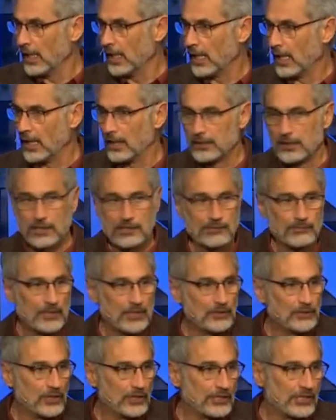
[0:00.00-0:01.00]
Uh, it doesn't
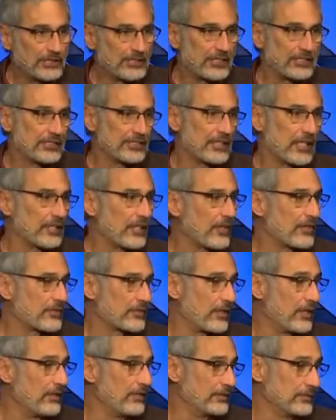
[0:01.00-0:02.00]
mean Jesus isn't on the
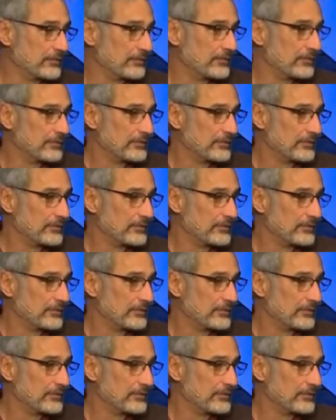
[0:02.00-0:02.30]
throne.